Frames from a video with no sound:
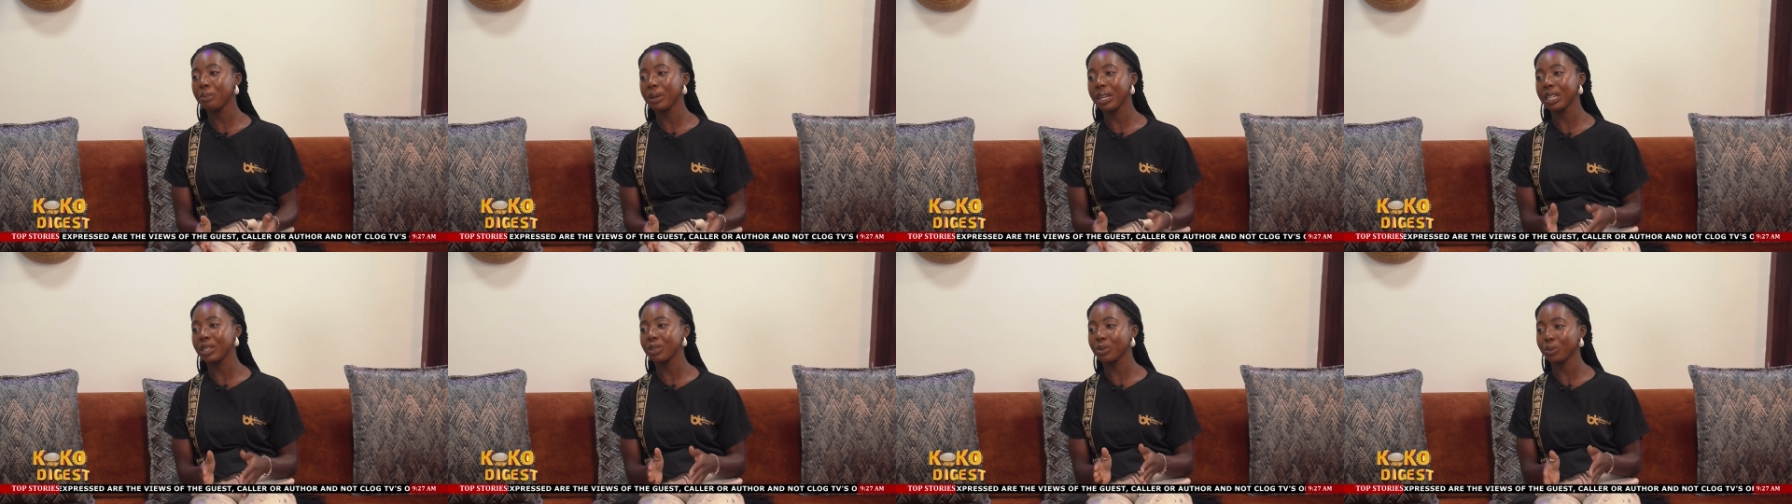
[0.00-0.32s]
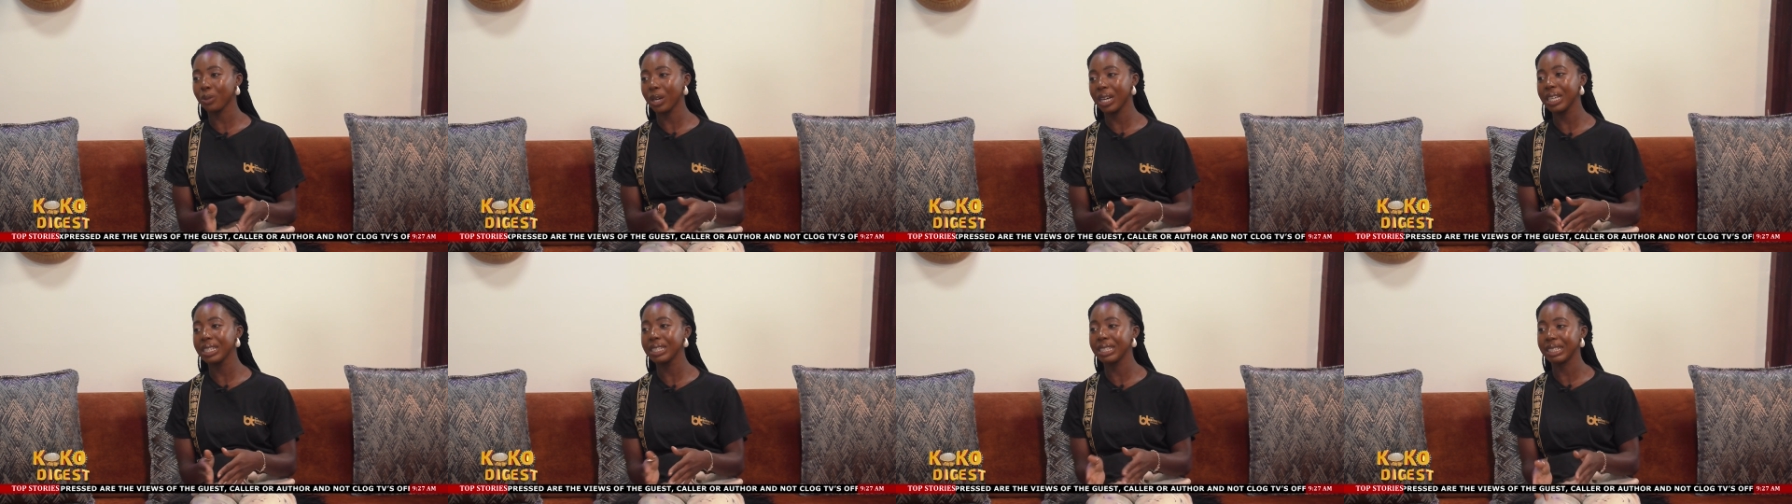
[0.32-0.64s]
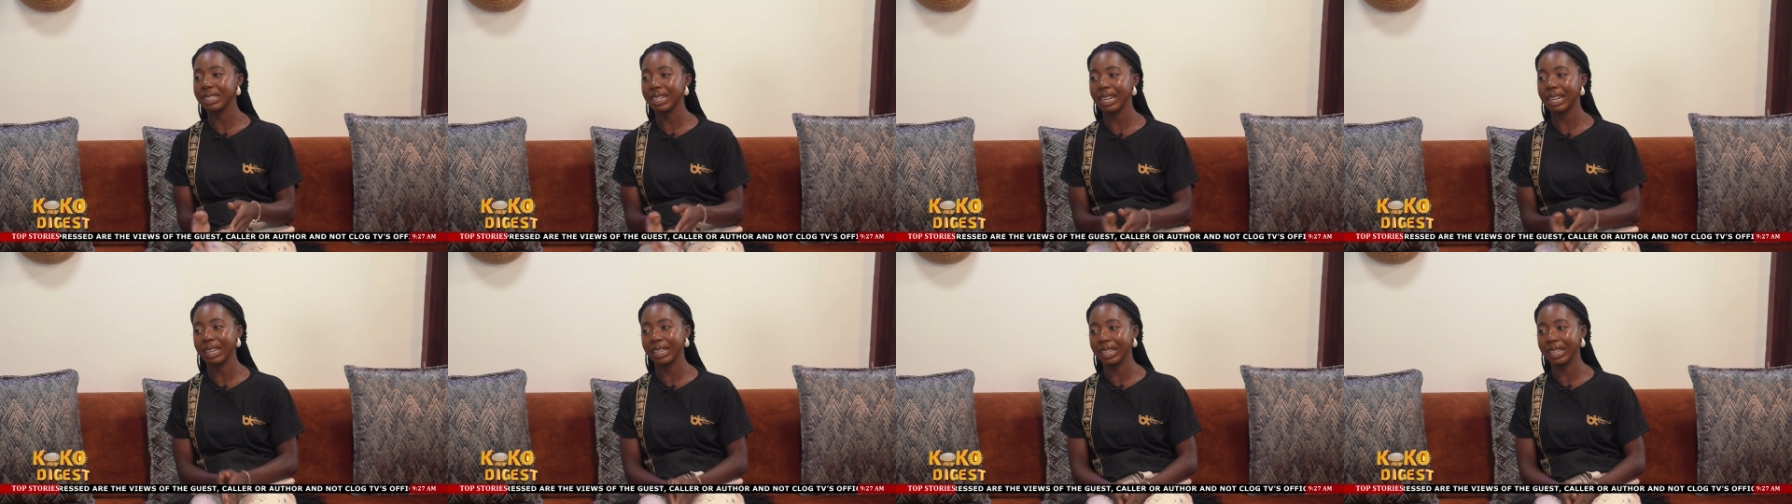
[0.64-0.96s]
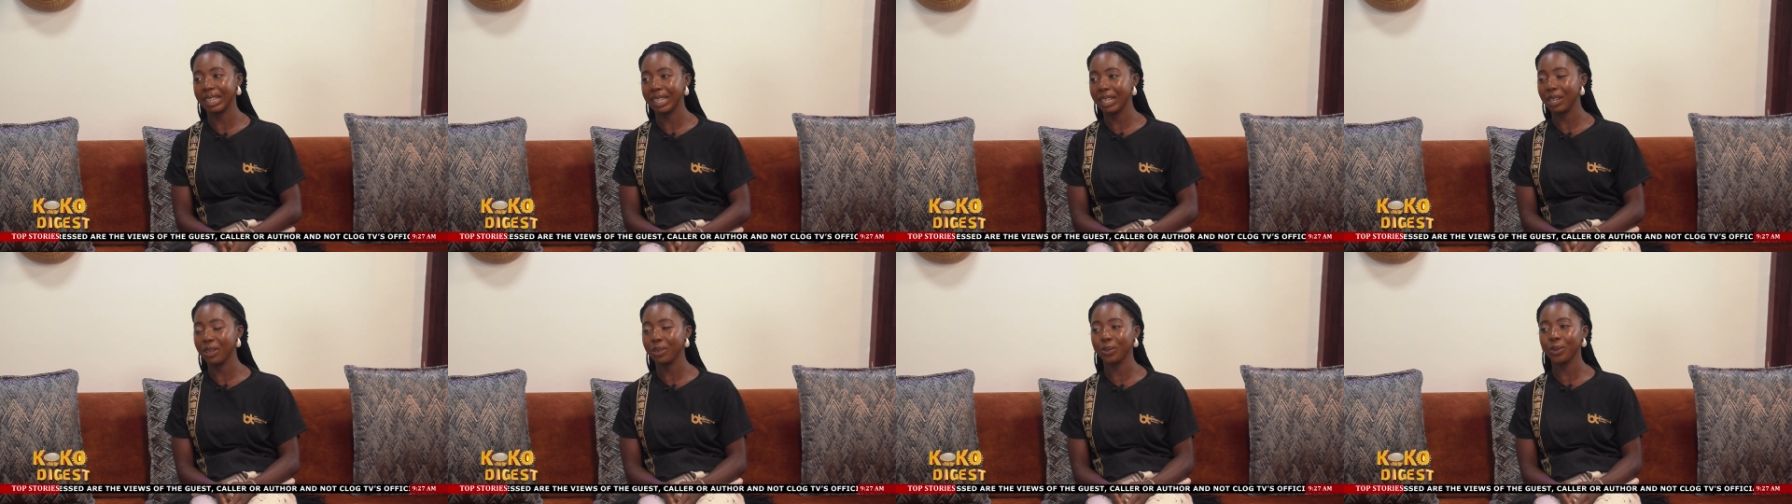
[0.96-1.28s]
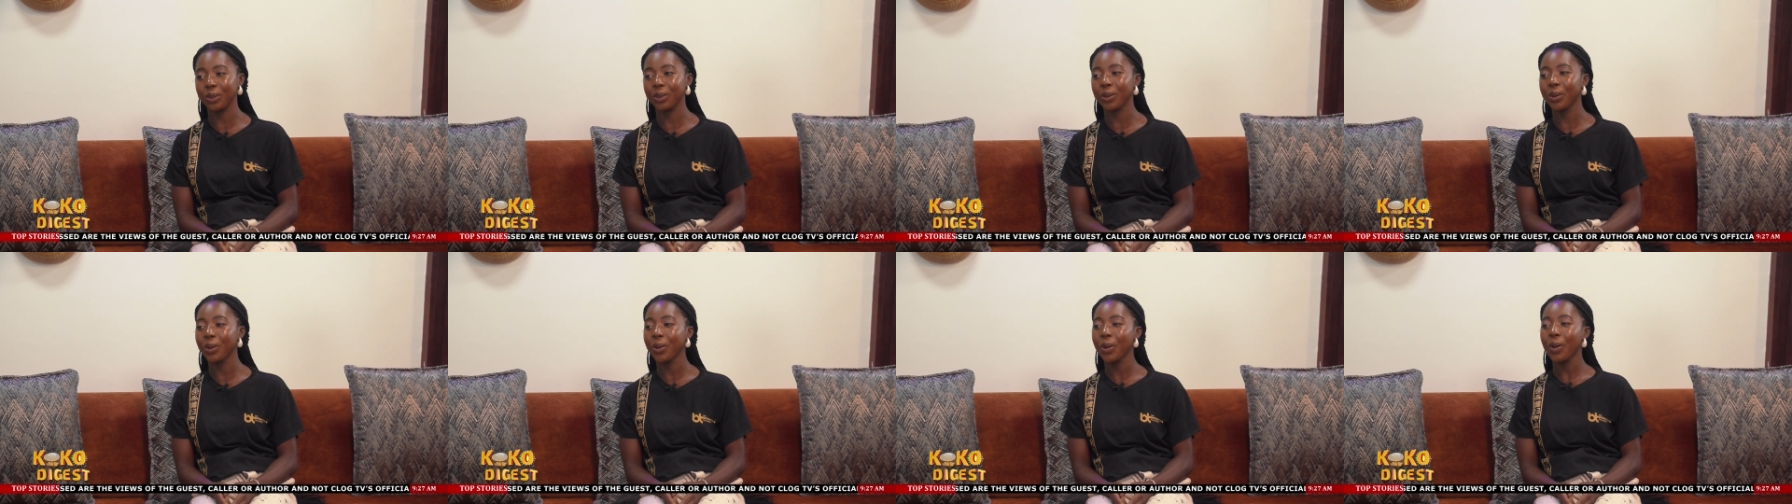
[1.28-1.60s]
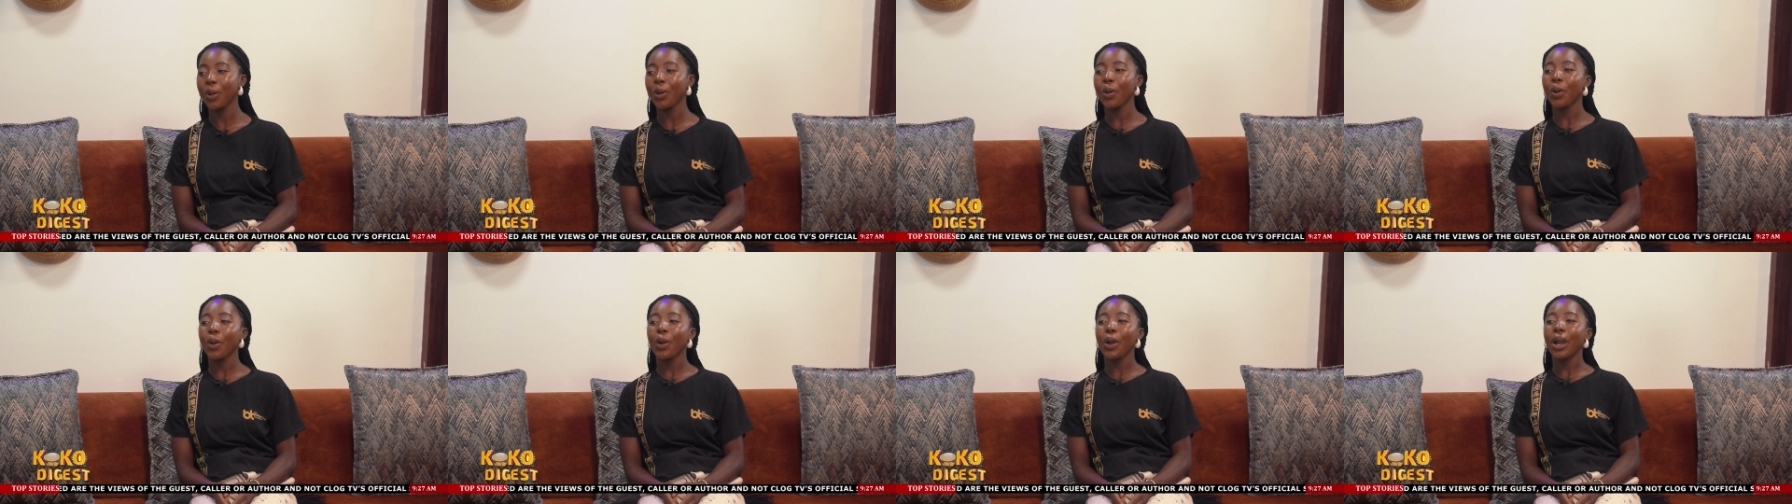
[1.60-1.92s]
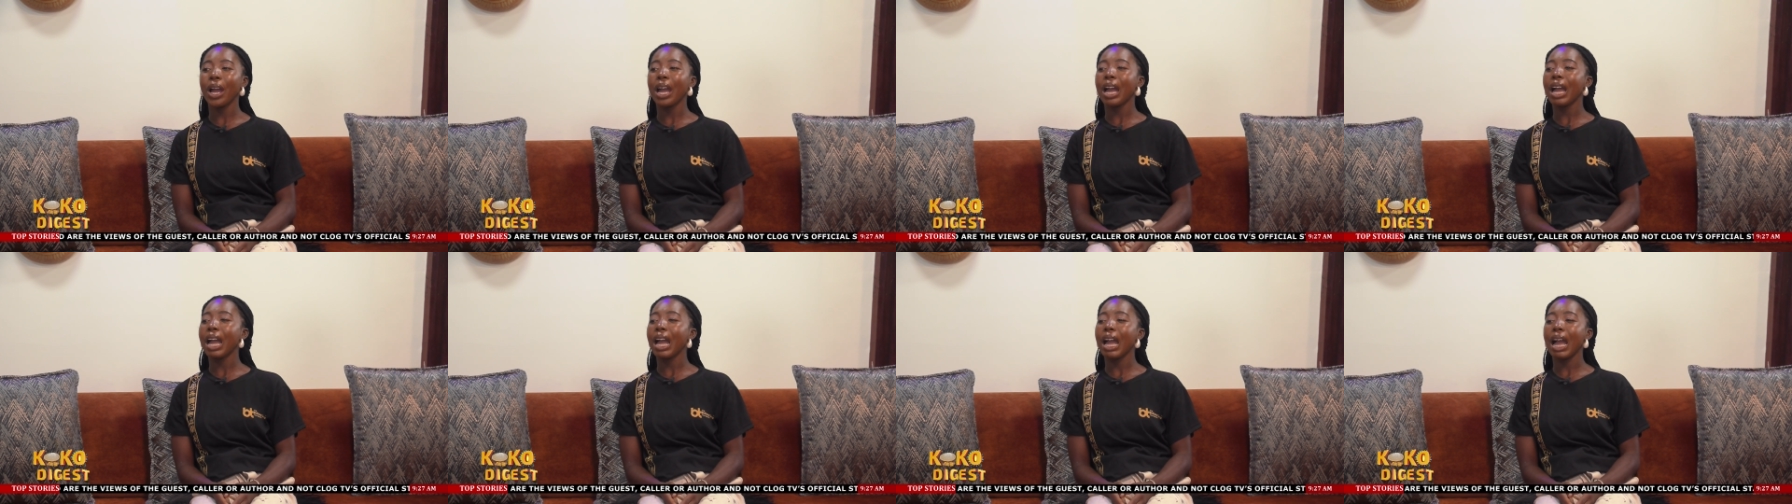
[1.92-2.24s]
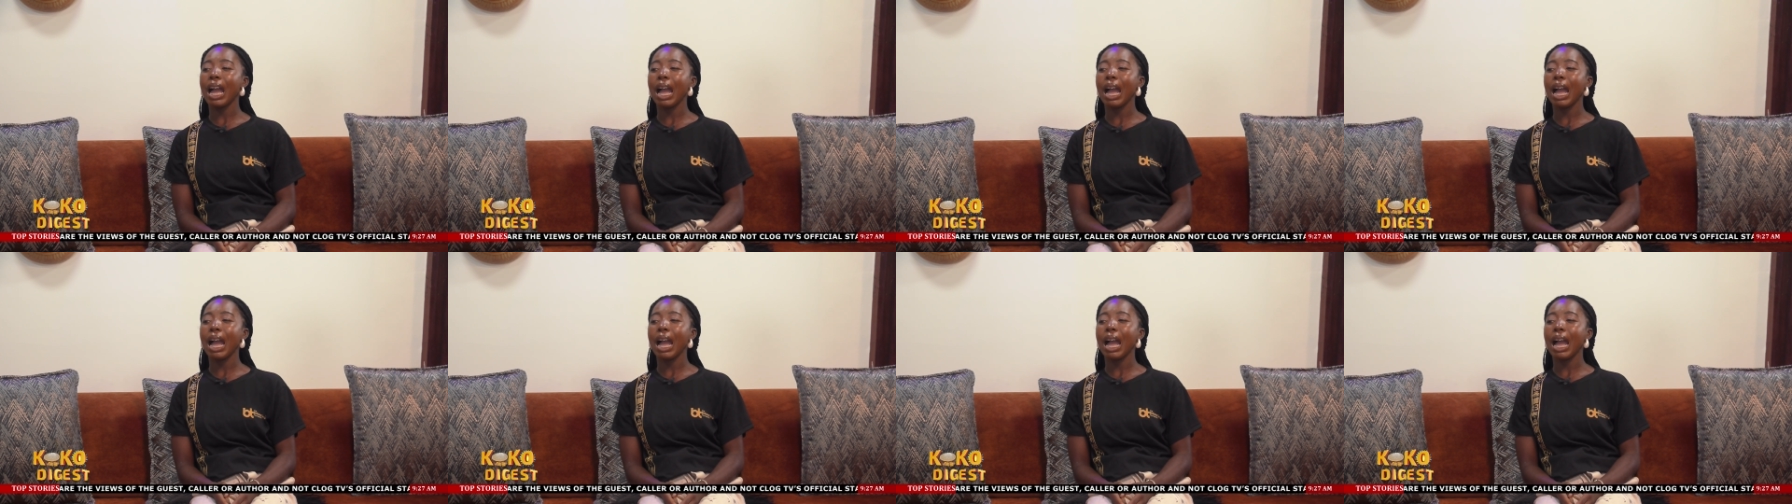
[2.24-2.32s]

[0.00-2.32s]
campaign is once in a year yeah, so, so as and